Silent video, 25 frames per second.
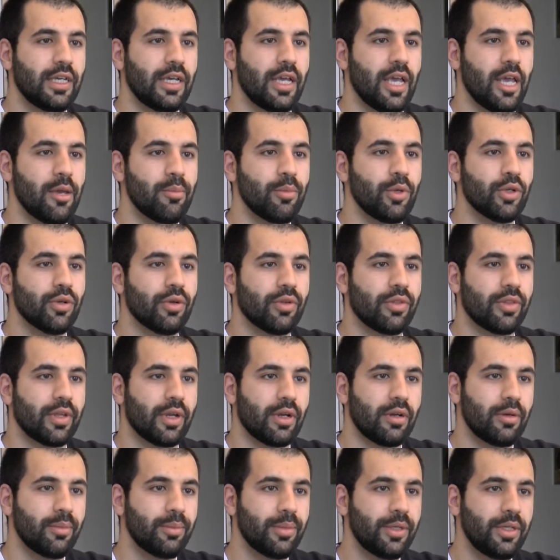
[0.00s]

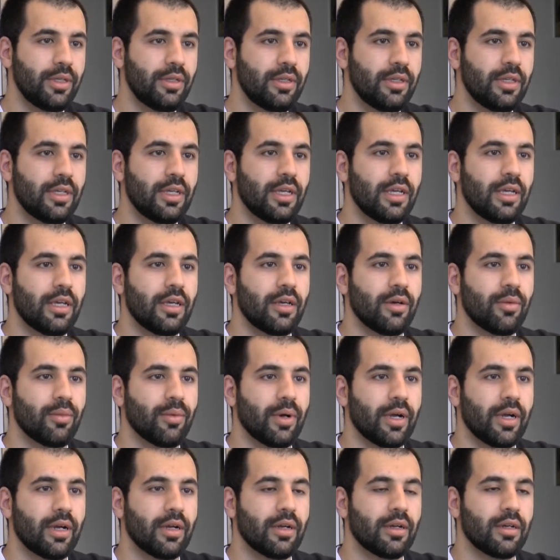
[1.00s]
immunotherapy,
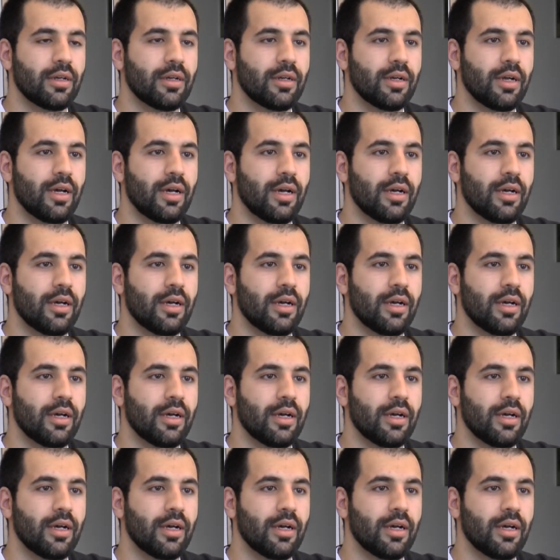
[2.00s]
where